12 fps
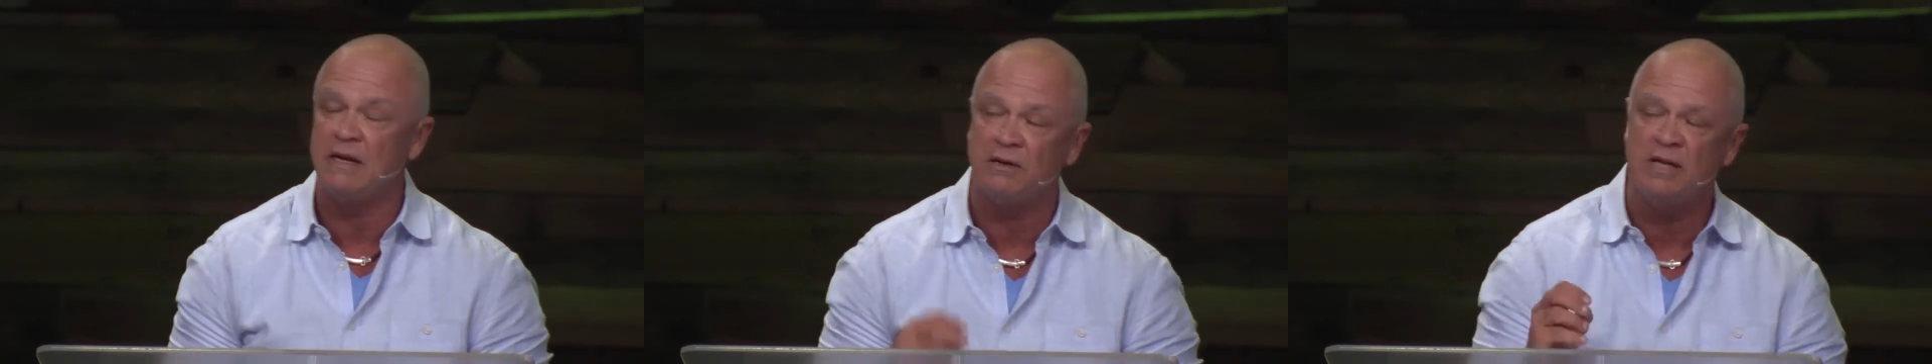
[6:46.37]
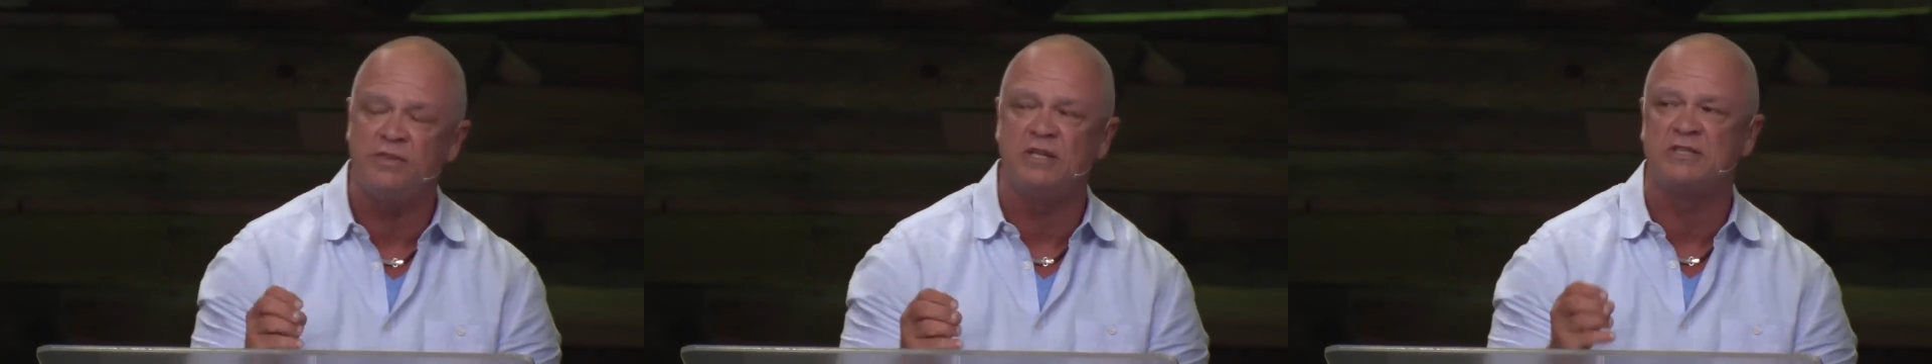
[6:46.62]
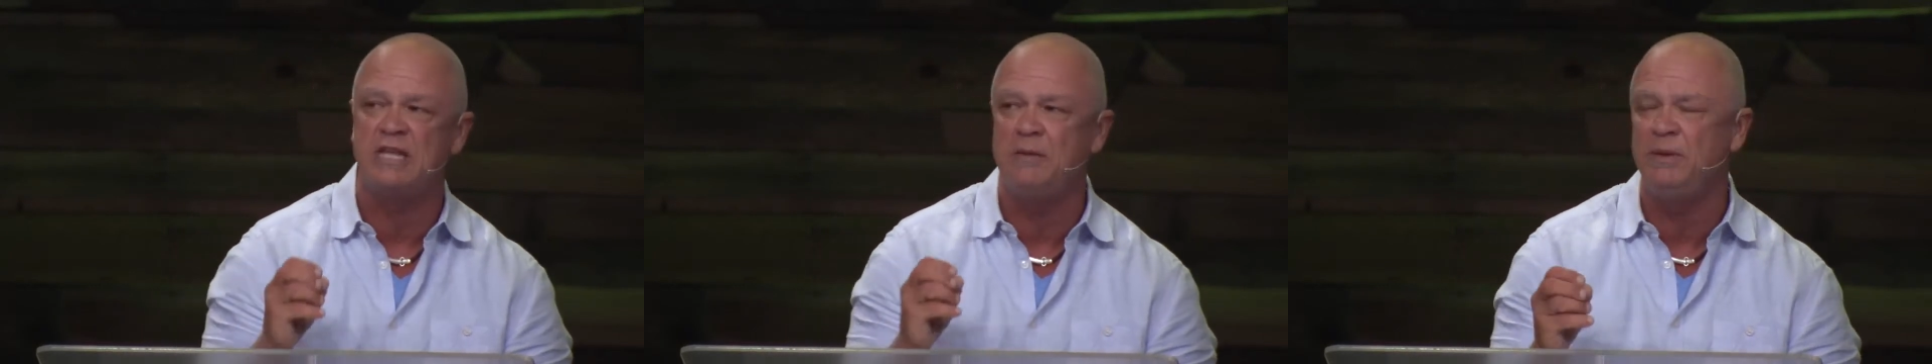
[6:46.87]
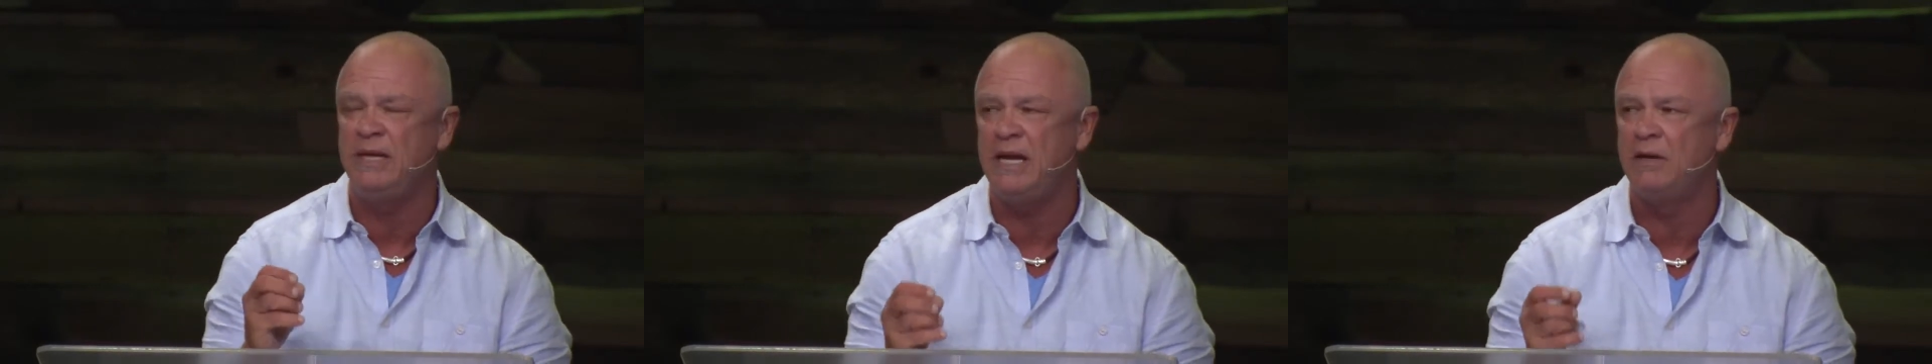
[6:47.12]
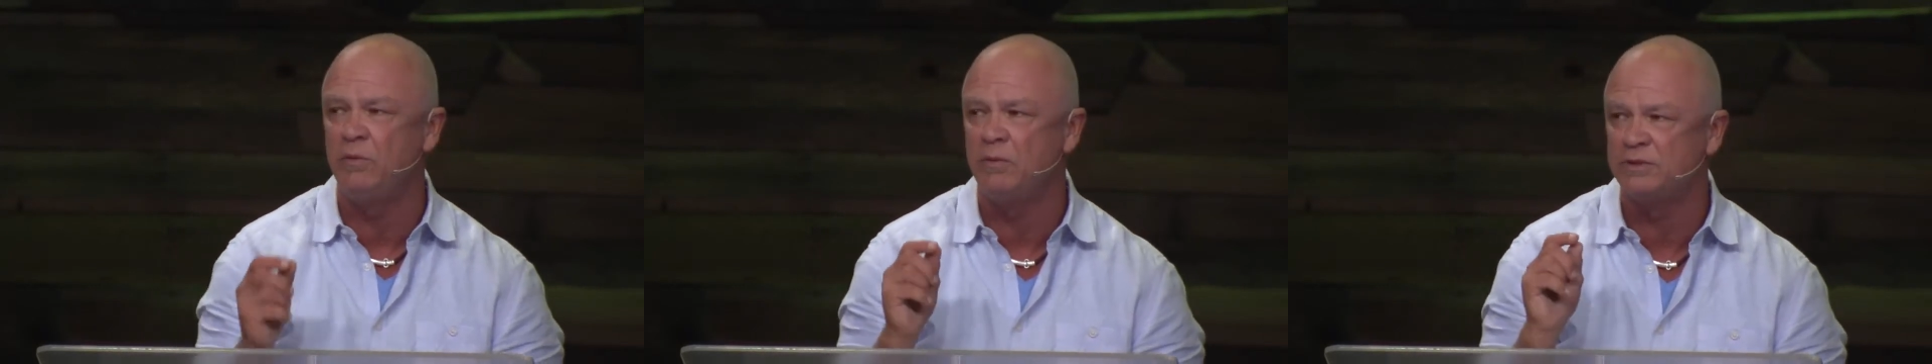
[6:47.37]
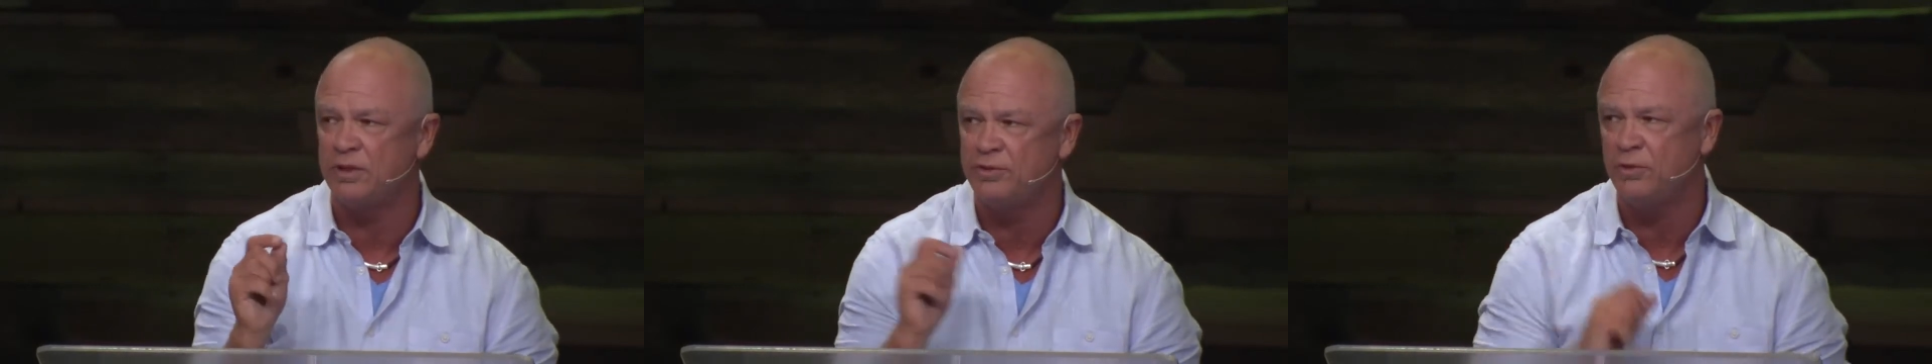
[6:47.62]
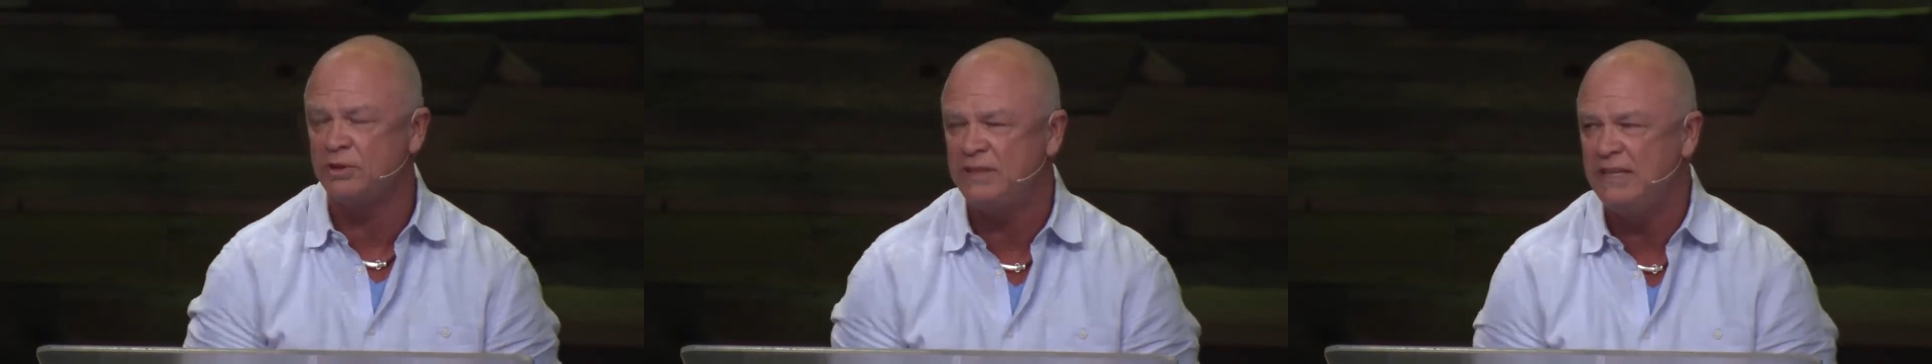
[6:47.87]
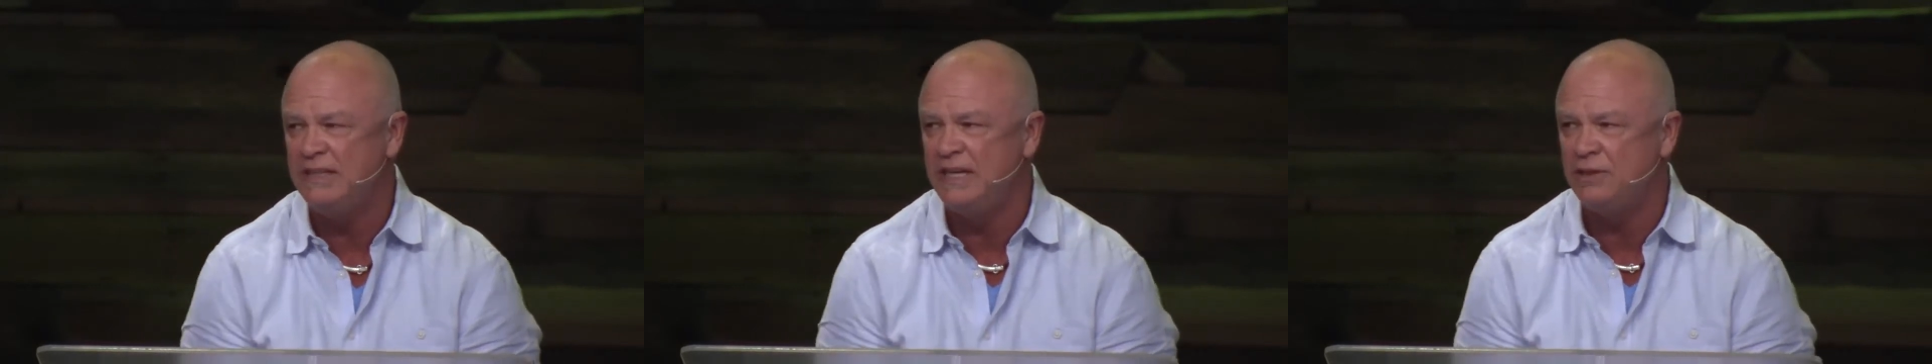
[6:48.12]
Now, get this they began what was a
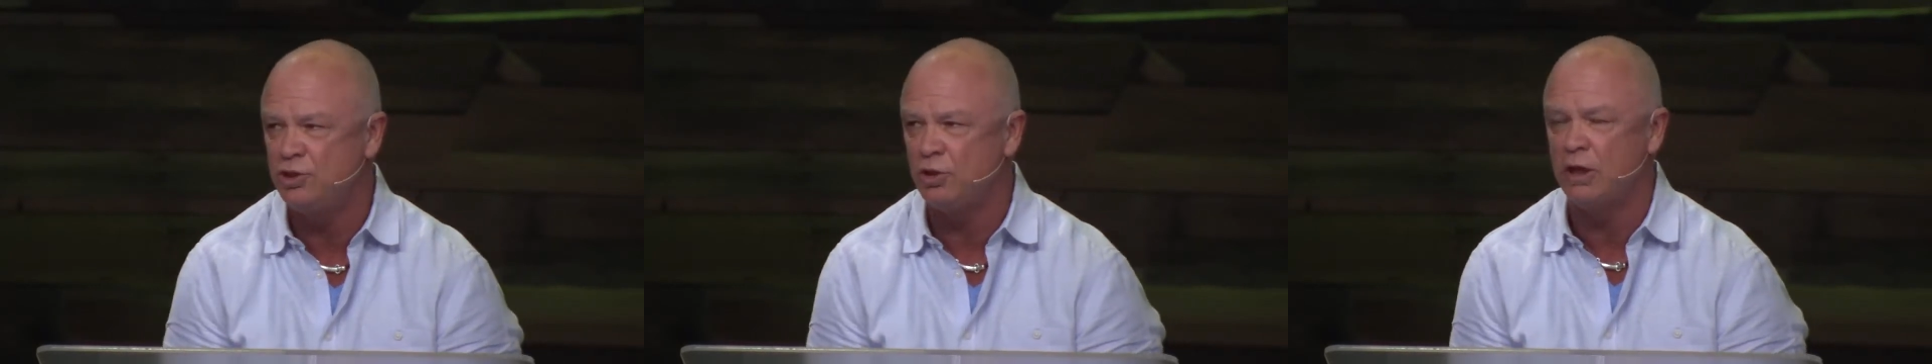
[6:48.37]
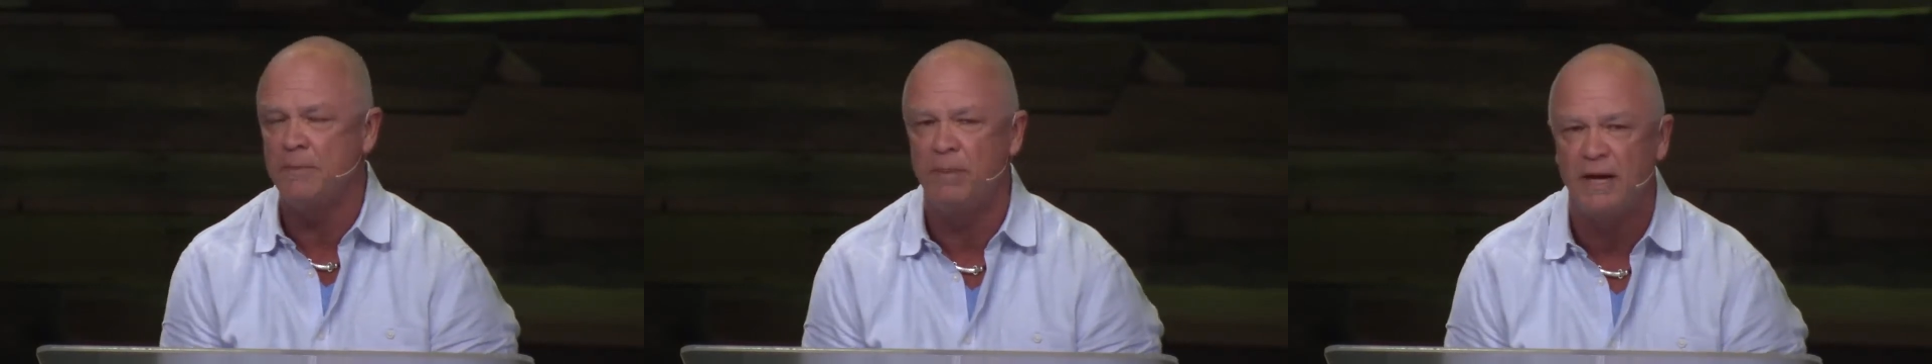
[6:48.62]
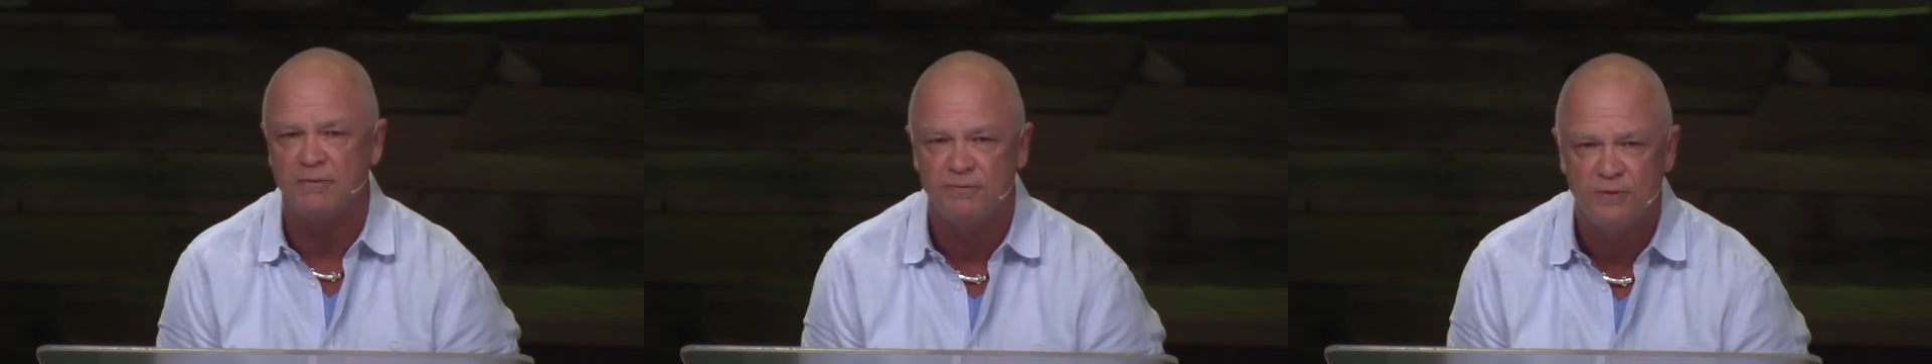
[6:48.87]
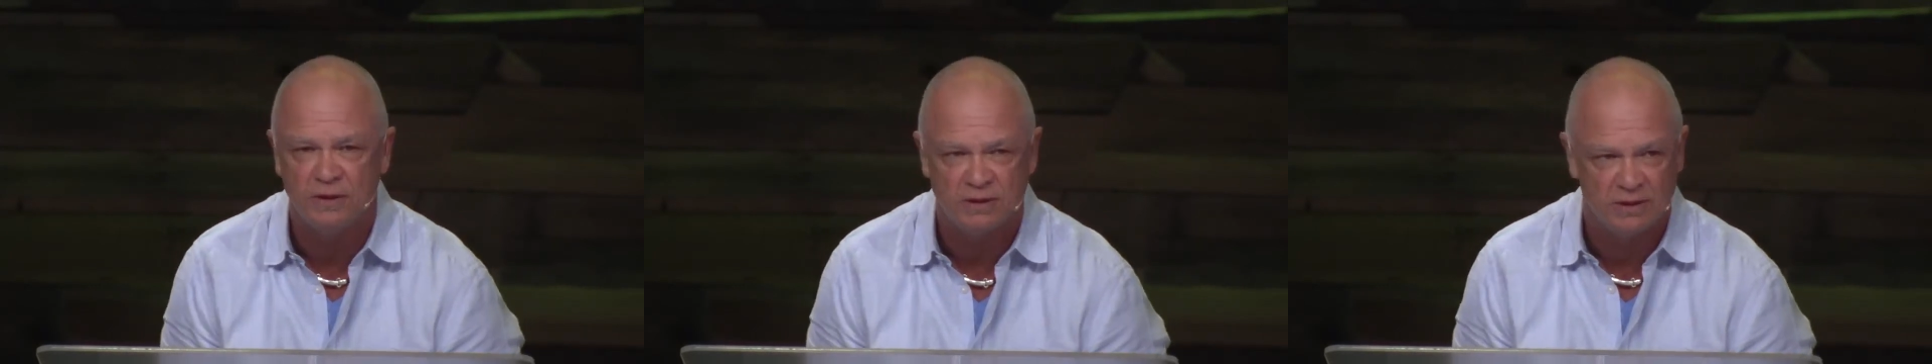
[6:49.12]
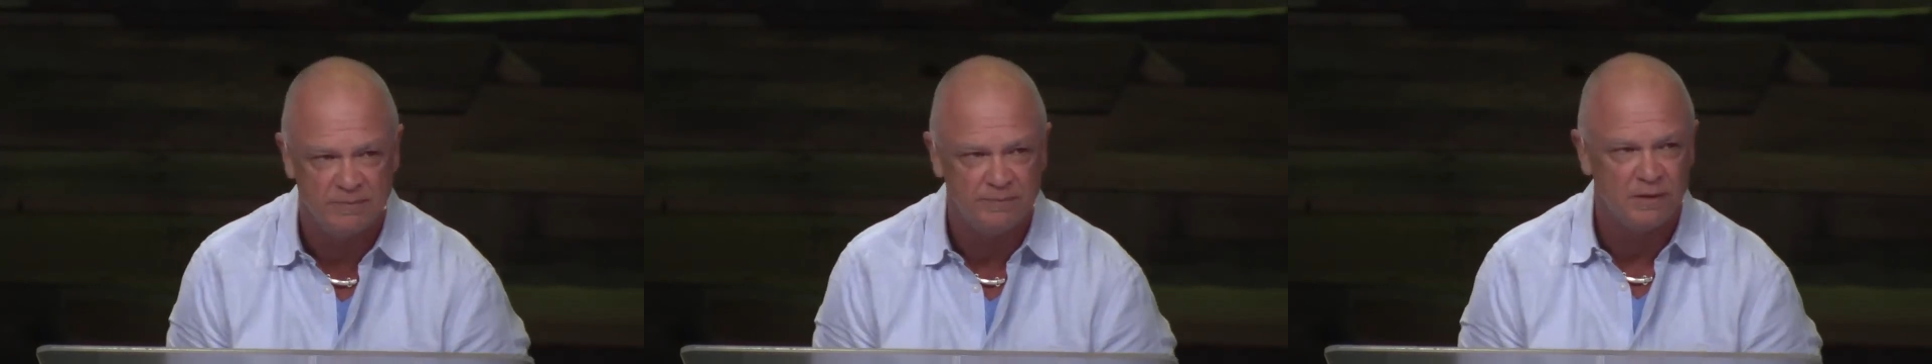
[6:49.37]
13 day journey by foot